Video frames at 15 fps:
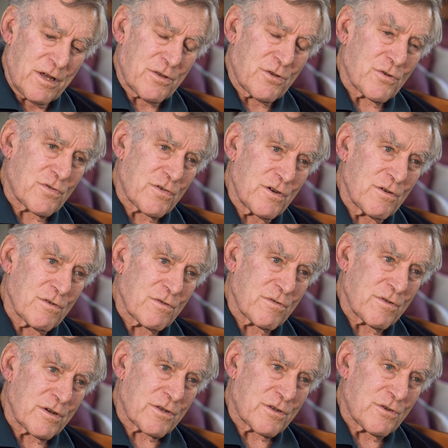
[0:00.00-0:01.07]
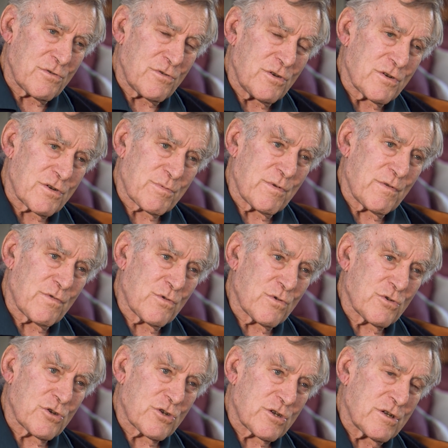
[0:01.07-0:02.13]
had the shield like two years
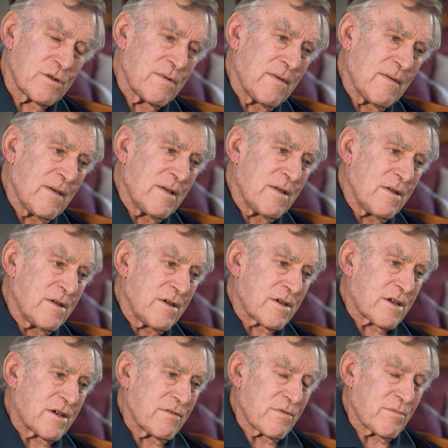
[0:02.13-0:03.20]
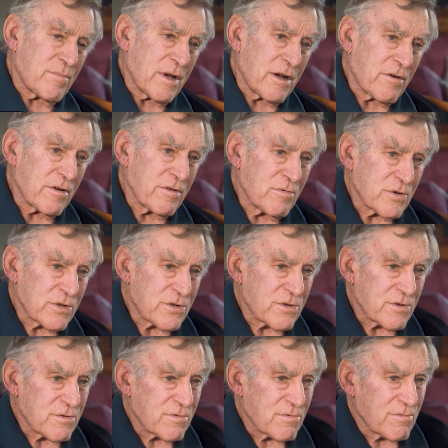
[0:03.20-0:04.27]
before this. And Kevin Barry was
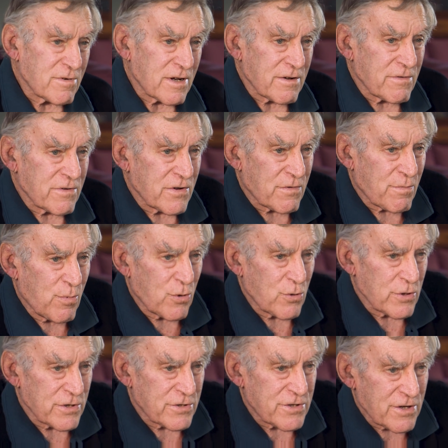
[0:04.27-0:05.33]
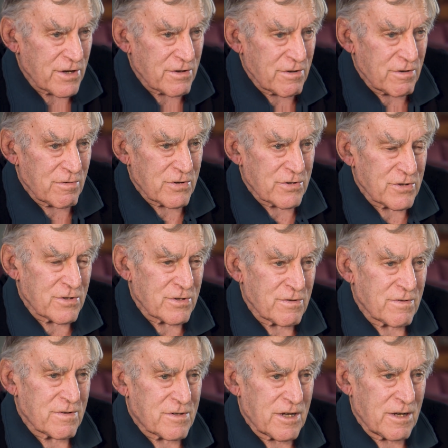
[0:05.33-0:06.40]
one of his boys, you know, he was in
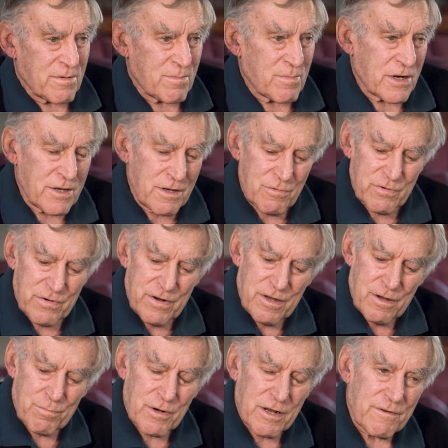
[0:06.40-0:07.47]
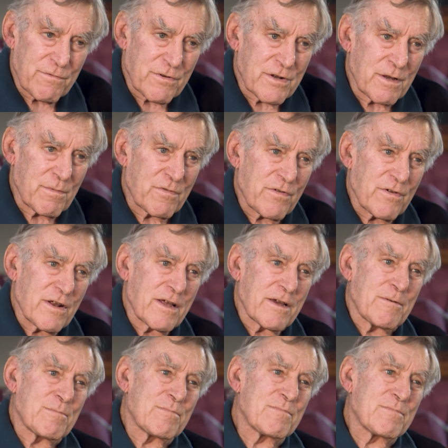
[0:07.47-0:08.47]
team, but he was now playing for Thames Valley.